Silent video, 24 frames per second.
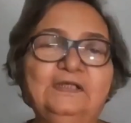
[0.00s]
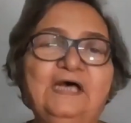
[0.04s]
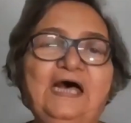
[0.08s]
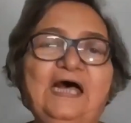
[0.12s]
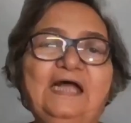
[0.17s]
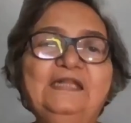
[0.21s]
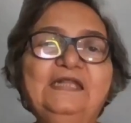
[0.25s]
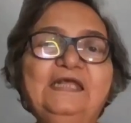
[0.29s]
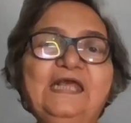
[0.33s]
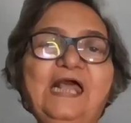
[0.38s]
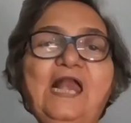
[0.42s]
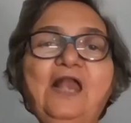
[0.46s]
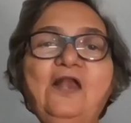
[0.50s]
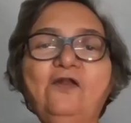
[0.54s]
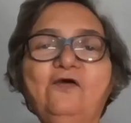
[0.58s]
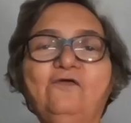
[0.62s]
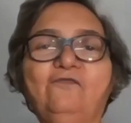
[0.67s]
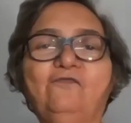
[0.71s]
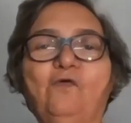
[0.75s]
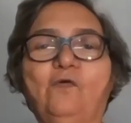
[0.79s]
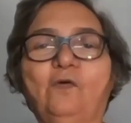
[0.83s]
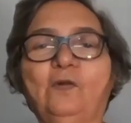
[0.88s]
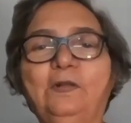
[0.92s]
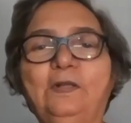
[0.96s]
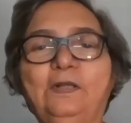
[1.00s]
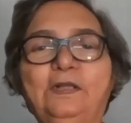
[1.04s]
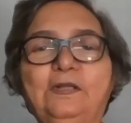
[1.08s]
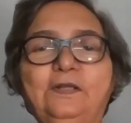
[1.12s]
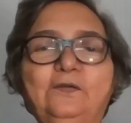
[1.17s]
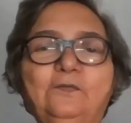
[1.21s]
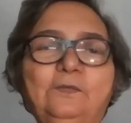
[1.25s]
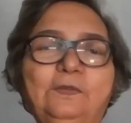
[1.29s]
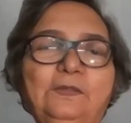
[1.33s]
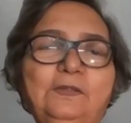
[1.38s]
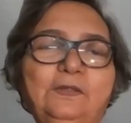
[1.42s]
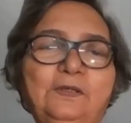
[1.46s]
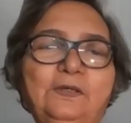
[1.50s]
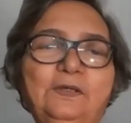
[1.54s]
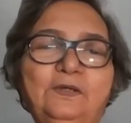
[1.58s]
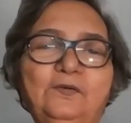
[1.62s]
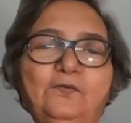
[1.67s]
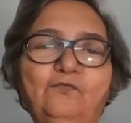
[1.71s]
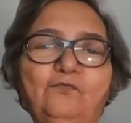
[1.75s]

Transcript: At the end of all that, we are